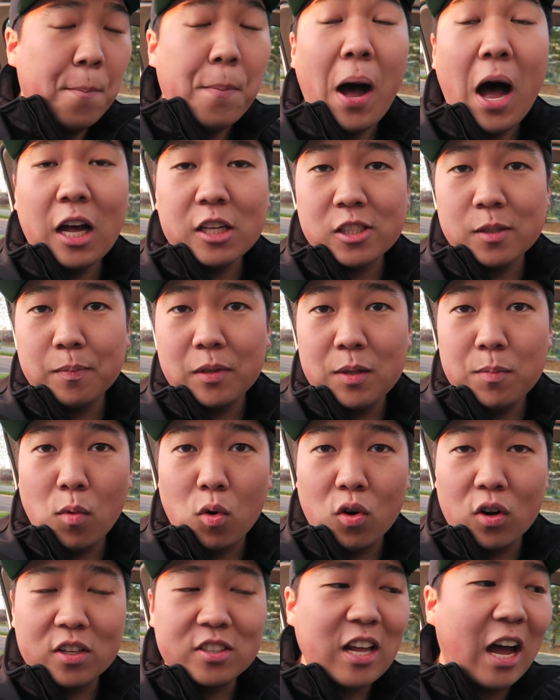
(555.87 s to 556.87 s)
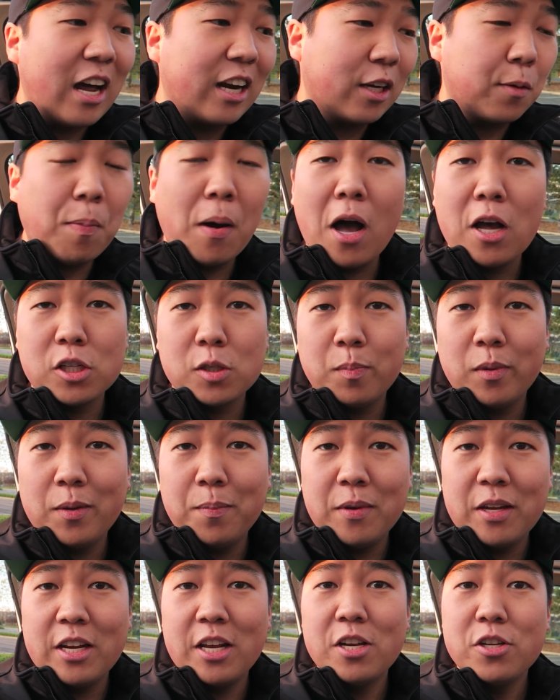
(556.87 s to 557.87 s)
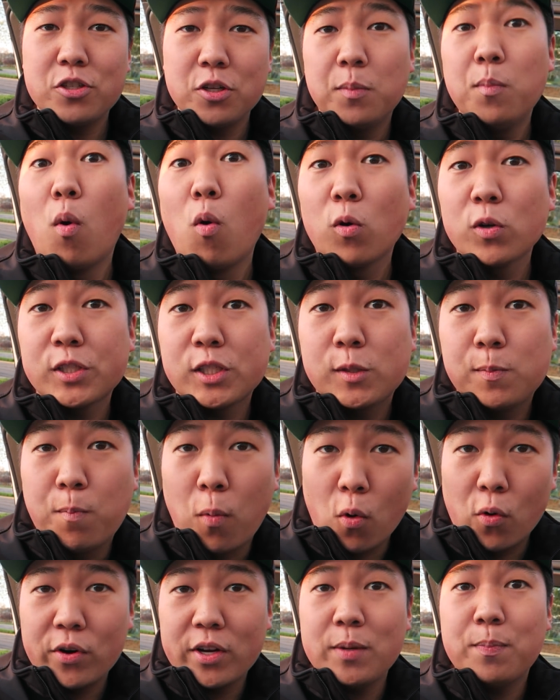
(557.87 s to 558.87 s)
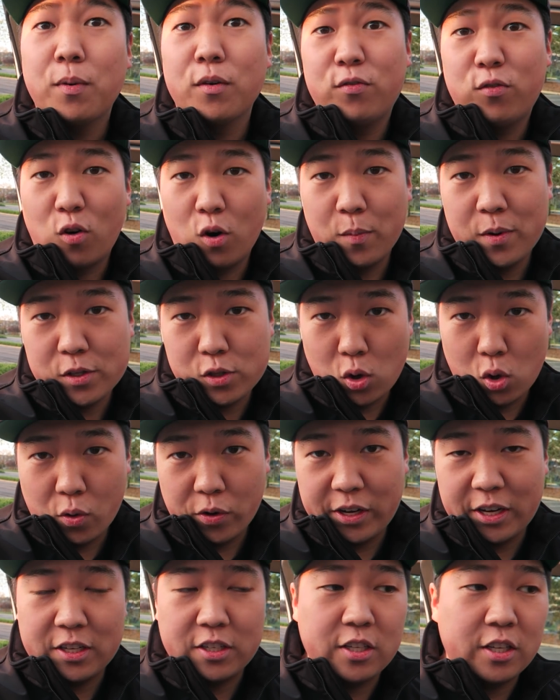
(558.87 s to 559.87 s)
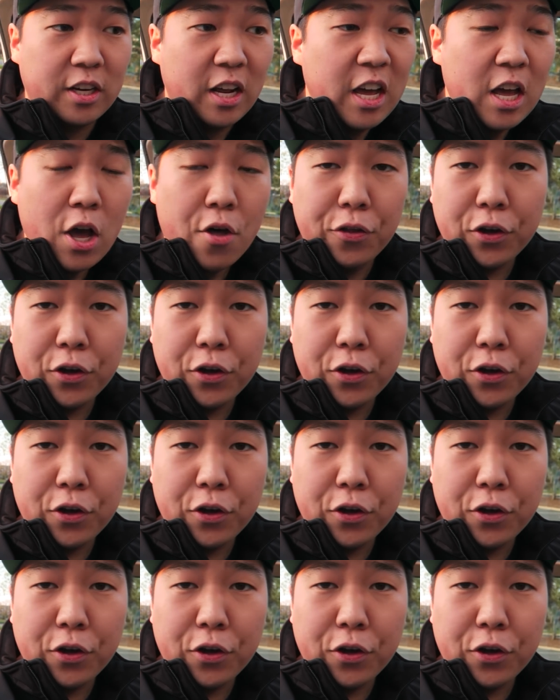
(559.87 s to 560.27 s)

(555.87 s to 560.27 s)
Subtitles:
possibly more exotic, possibly mid-engine, more sporty, performance-oriented.